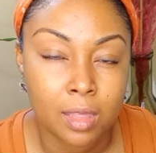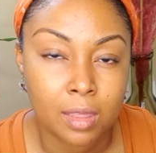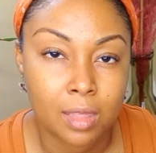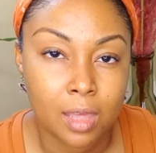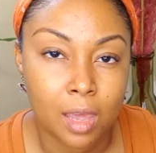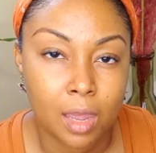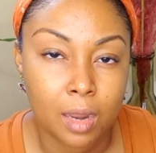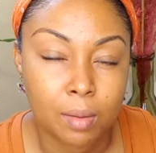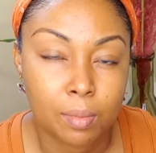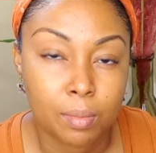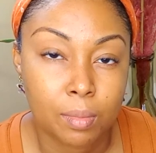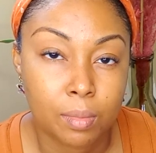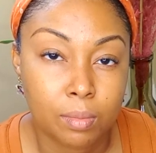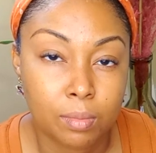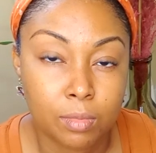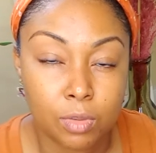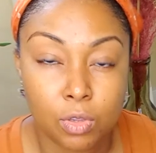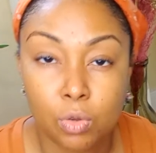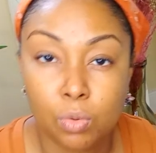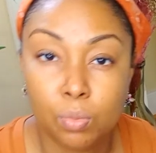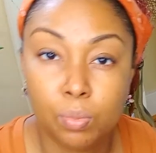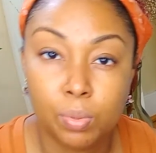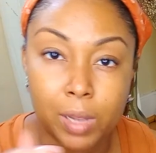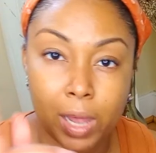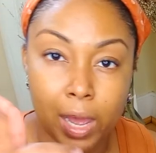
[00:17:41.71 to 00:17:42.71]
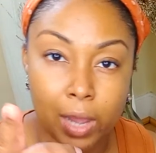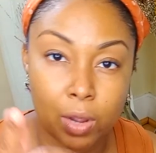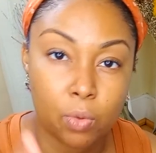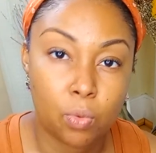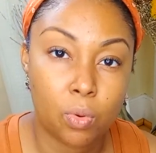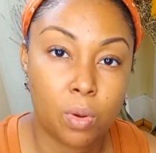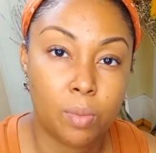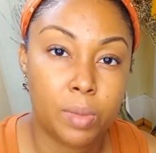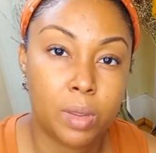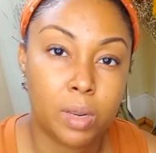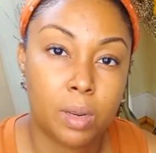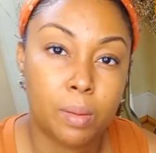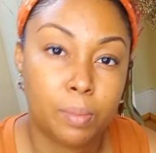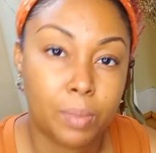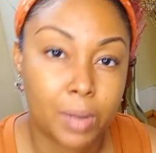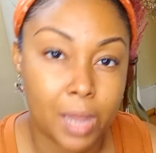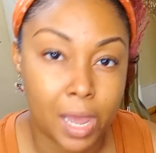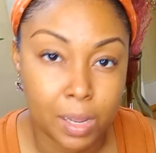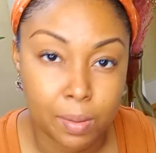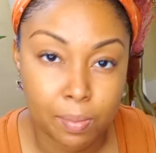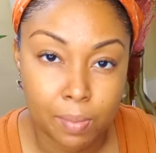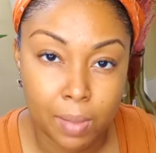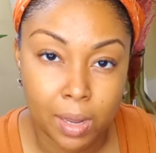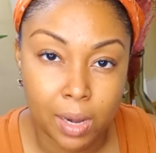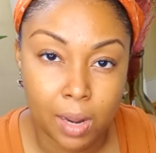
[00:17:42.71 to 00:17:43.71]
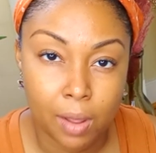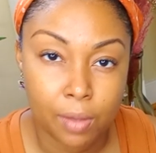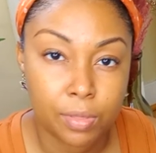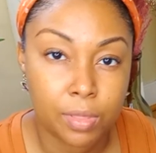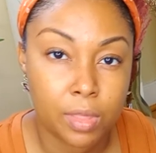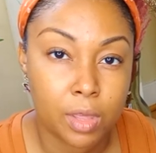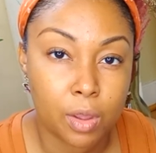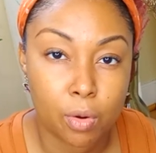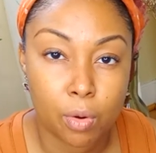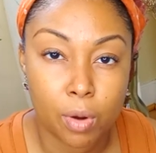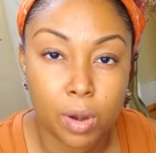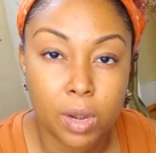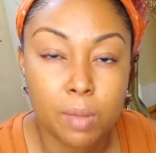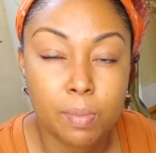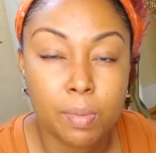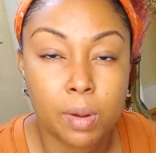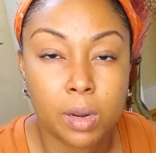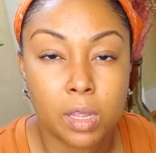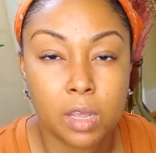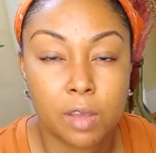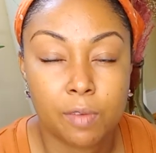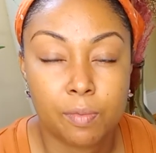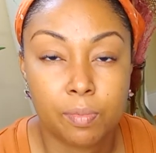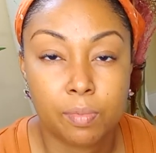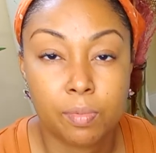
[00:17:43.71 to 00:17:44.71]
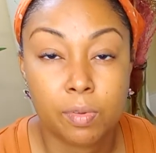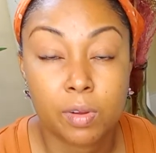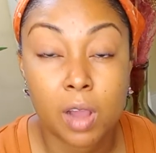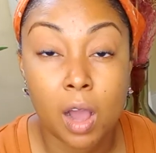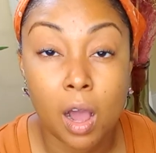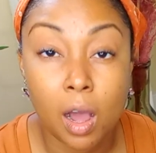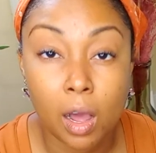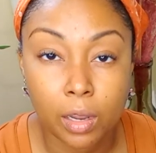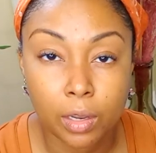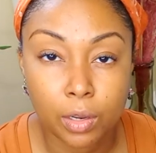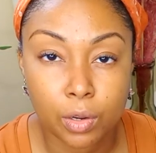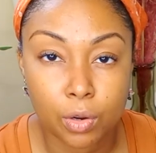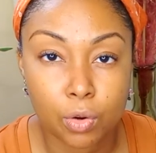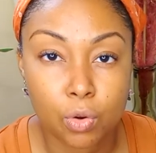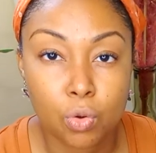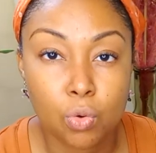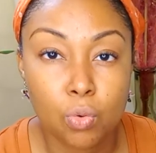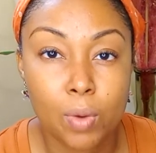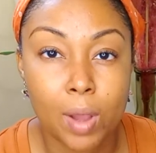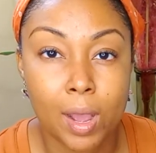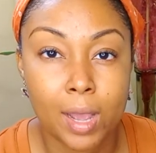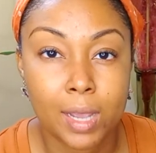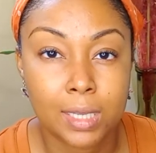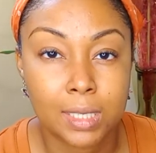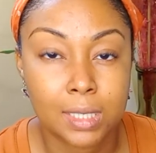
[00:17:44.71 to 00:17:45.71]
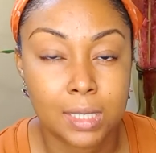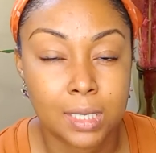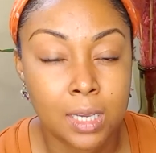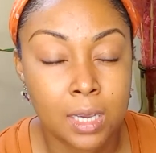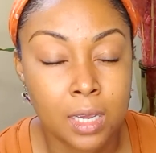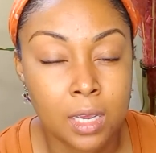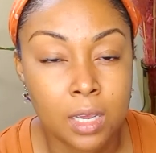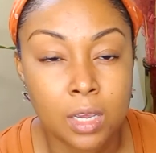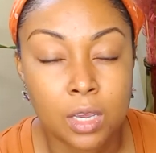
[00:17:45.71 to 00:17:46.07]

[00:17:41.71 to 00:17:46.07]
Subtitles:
that you black women and black men out there, or anybody of color who has